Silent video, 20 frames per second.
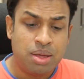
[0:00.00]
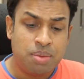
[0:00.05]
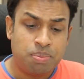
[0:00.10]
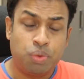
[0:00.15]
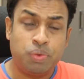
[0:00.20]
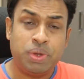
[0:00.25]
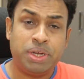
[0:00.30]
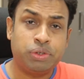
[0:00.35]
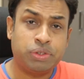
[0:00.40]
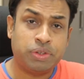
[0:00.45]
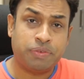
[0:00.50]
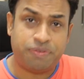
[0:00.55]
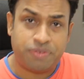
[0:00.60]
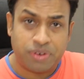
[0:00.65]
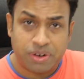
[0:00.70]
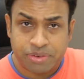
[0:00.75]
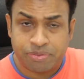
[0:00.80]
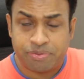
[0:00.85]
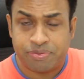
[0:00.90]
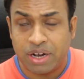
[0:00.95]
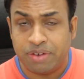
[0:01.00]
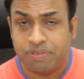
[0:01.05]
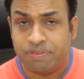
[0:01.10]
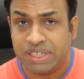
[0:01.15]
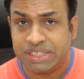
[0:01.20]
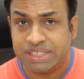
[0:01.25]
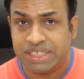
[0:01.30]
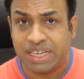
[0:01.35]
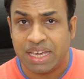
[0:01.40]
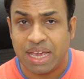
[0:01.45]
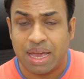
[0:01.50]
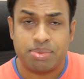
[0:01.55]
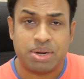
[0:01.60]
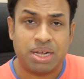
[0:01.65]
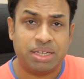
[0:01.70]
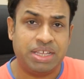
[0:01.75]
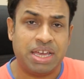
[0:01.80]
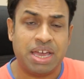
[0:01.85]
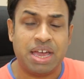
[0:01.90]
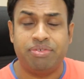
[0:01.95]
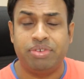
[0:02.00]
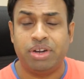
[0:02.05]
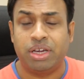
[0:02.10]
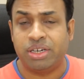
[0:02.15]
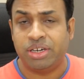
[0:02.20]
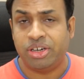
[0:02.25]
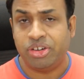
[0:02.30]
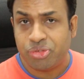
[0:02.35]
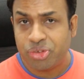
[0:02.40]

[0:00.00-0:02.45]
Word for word: Moving to the front-facing camera, they have done an